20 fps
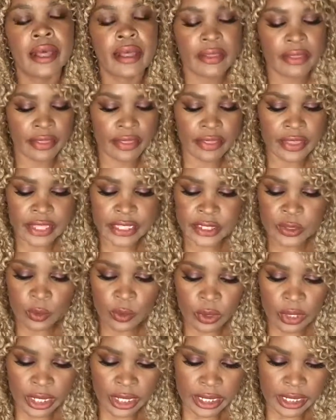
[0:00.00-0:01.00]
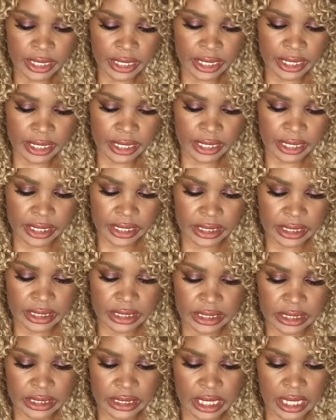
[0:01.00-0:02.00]
This one is
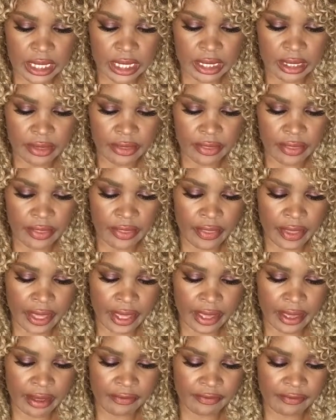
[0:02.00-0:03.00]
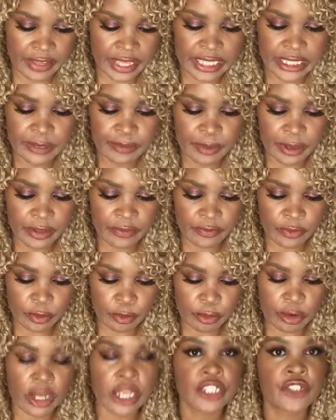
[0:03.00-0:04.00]
the Face
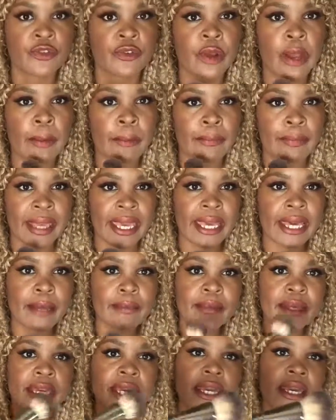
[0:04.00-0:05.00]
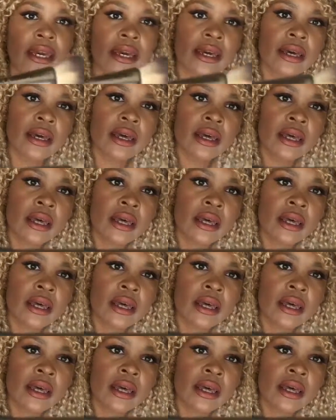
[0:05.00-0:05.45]
Buffer brush from Makeup Geek.